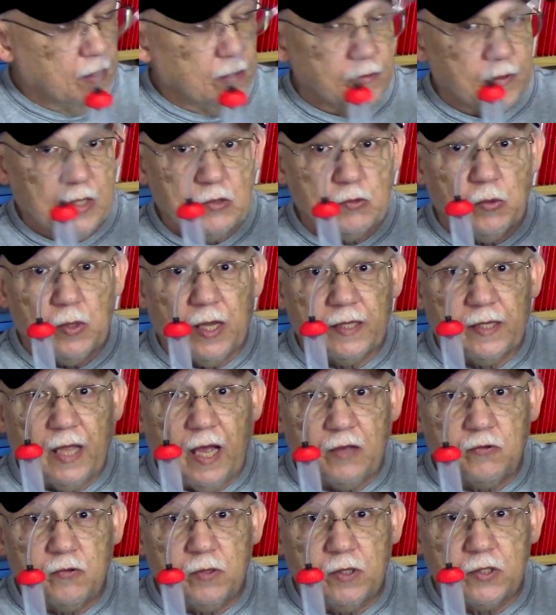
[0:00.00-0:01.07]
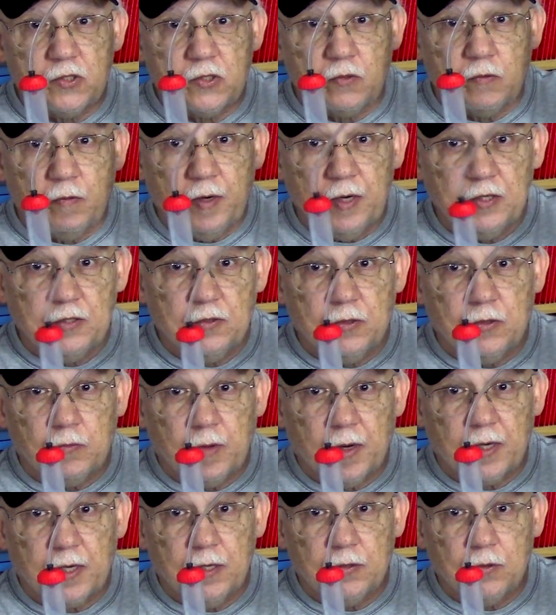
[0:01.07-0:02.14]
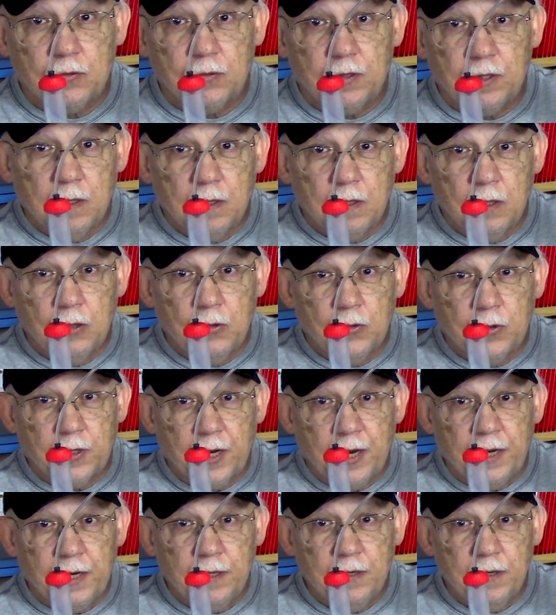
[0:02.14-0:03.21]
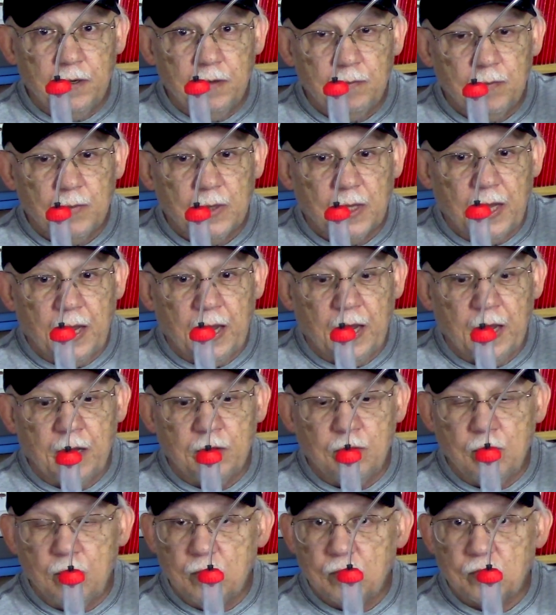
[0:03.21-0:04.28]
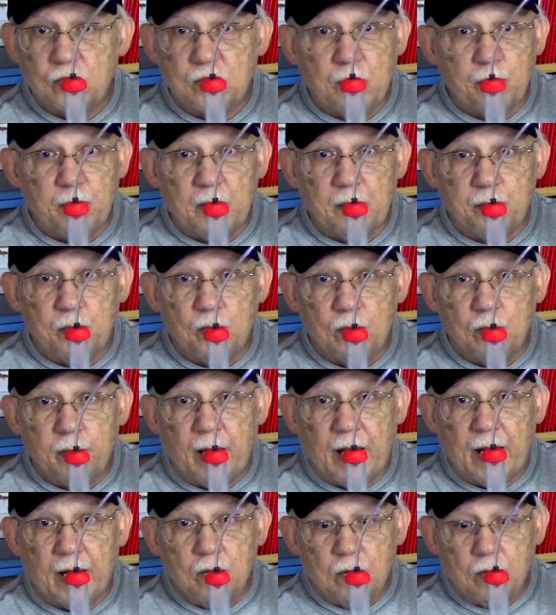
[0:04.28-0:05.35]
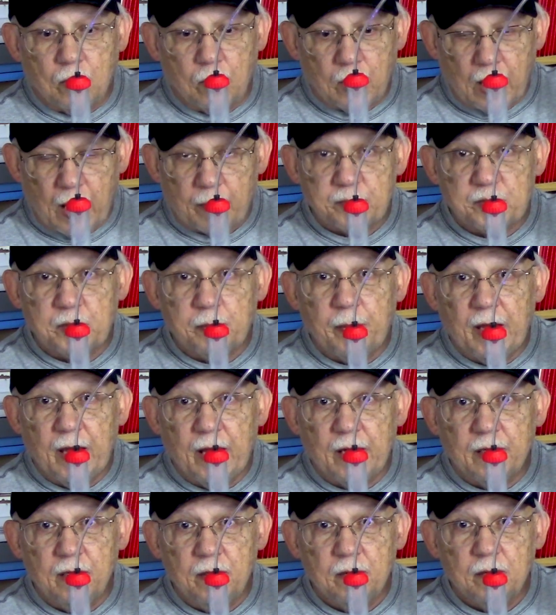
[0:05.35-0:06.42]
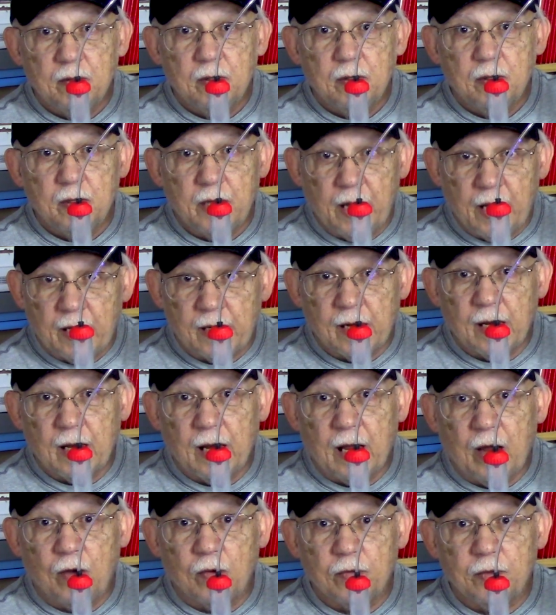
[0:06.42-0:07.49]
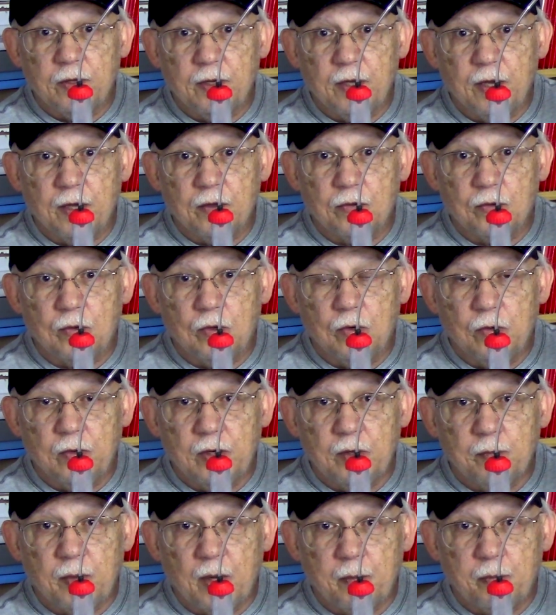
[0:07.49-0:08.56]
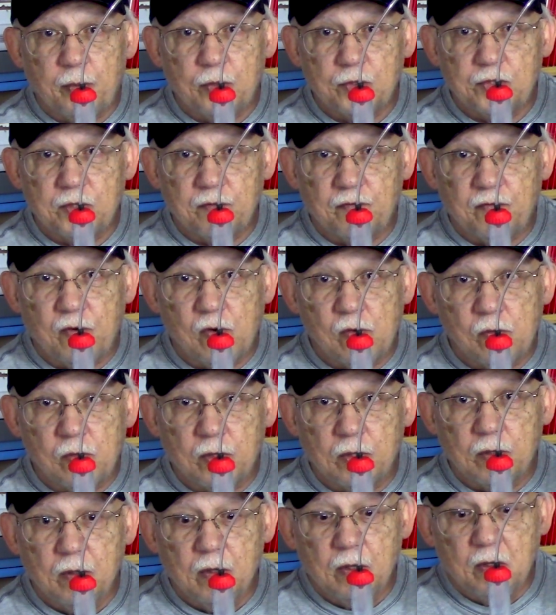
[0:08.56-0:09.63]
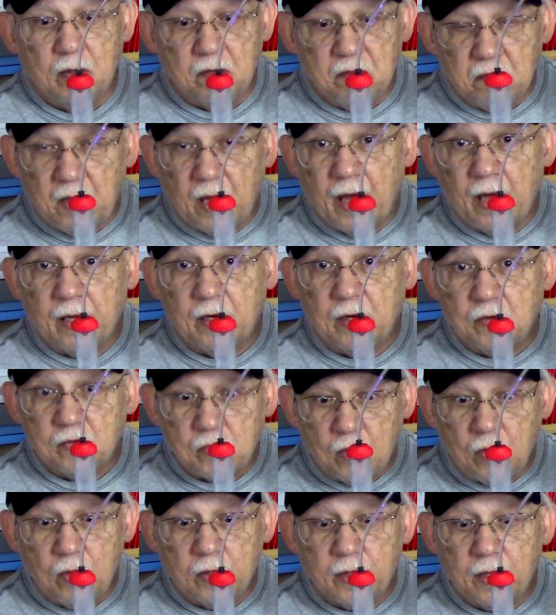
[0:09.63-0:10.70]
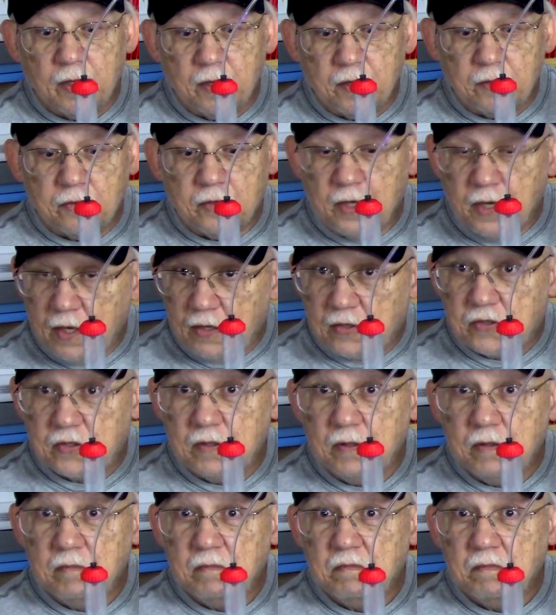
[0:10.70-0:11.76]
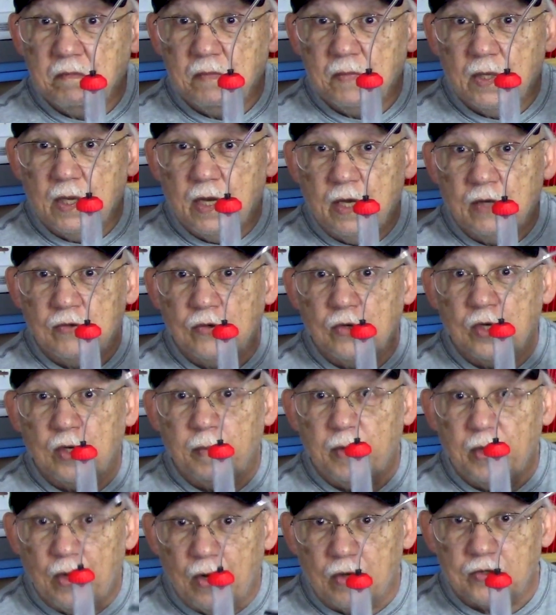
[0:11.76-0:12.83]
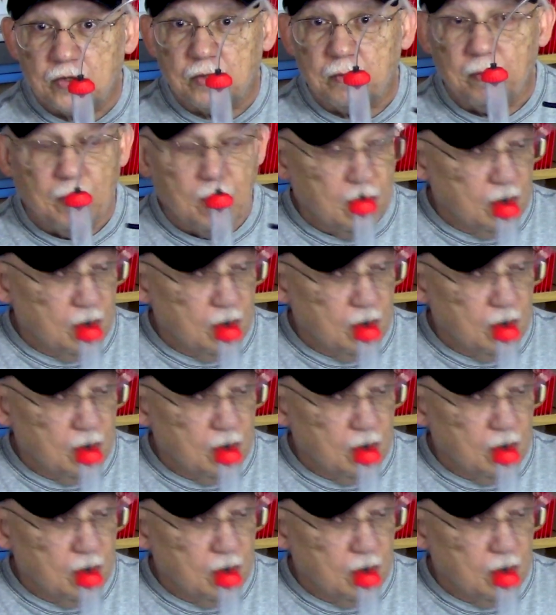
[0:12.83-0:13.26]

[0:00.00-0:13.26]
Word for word: this will attach with a syringe directly to the Luer end and you just simply pull back, collapse the bag and allow the ink to go in by pushing forward. That is all that it takes. It's going to be awesome.